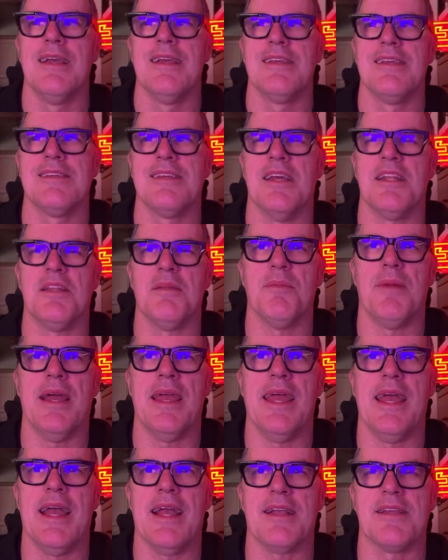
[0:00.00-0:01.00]
said to my
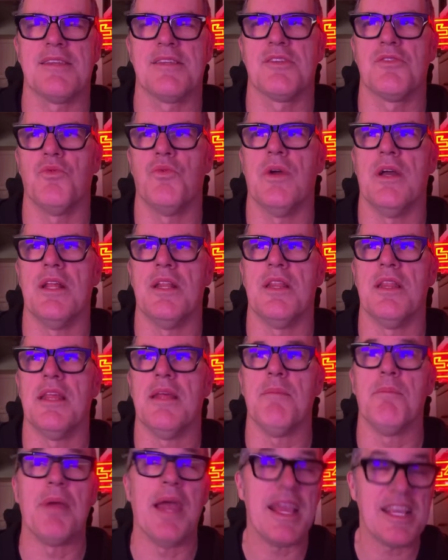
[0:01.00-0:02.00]
ex when
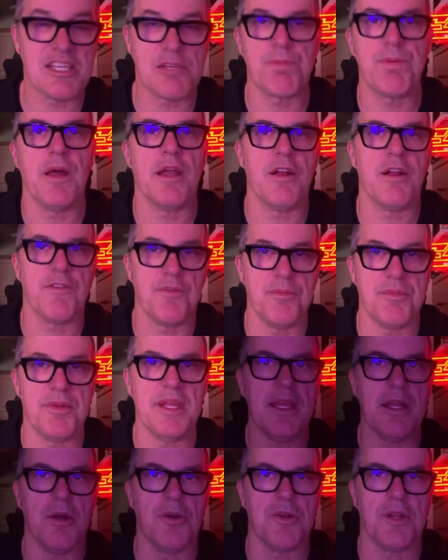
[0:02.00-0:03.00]
the bass player from
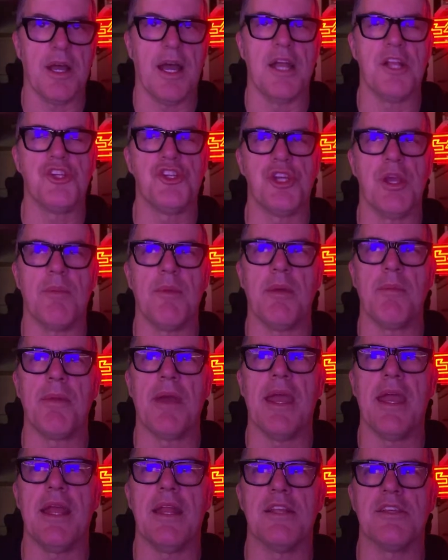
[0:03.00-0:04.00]
Dio died, Jimmy
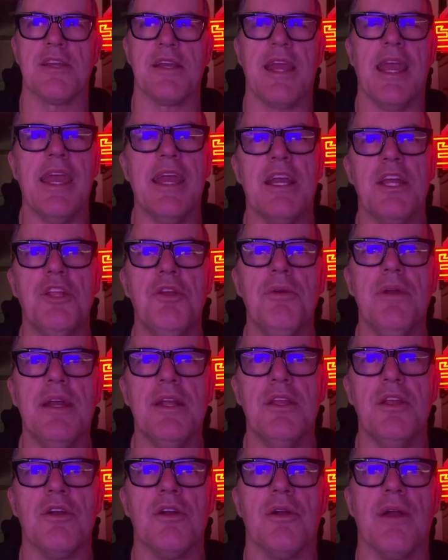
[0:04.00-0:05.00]
Bain, he's like, "Hey, can you
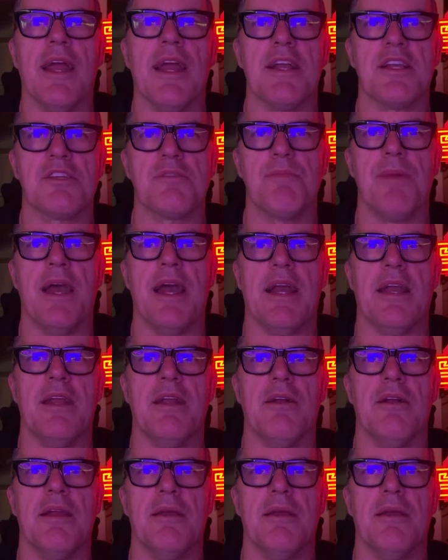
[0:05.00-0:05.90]
get your ex back here?